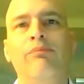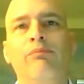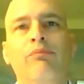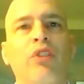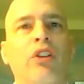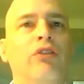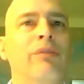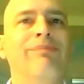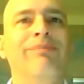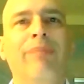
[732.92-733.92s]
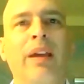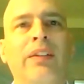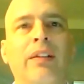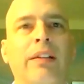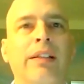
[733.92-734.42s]
just to
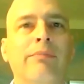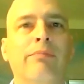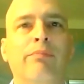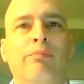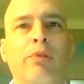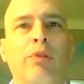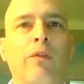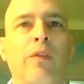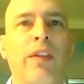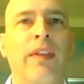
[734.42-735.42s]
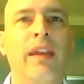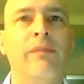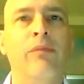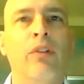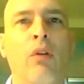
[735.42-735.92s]
basically prove that they
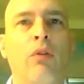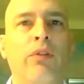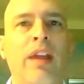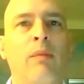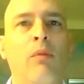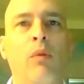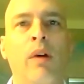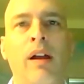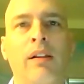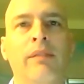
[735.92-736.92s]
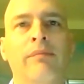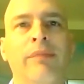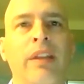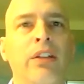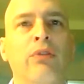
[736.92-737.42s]
know the table well and
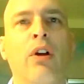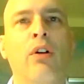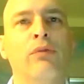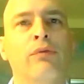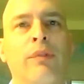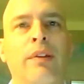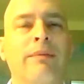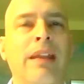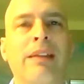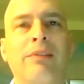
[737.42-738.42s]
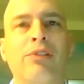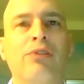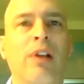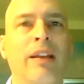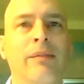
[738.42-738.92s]
that you don't, and just
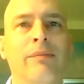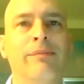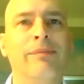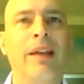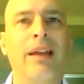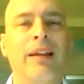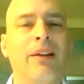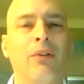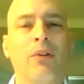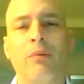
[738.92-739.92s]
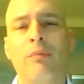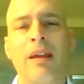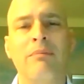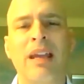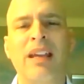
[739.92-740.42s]
trying to, I don't know,
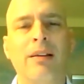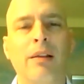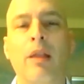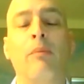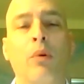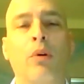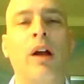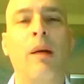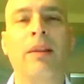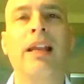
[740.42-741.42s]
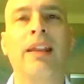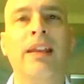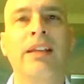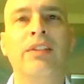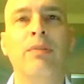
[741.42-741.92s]
make it a little more complicated than
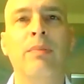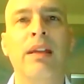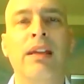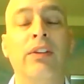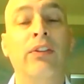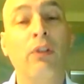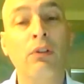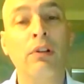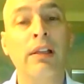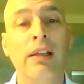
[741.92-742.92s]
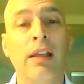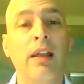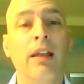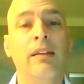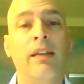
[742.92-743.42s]
it needs to be. And it's certainly
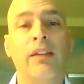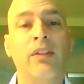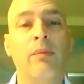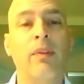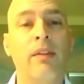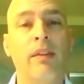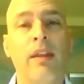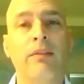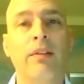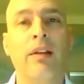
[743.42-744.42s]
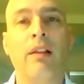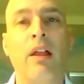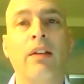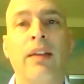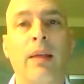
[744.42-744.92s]
not something that a
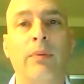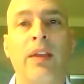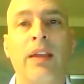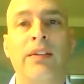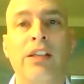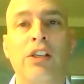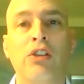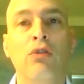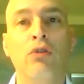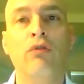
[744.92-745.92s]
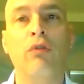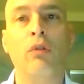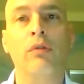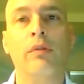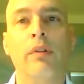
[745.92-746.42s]
lot of times has any useful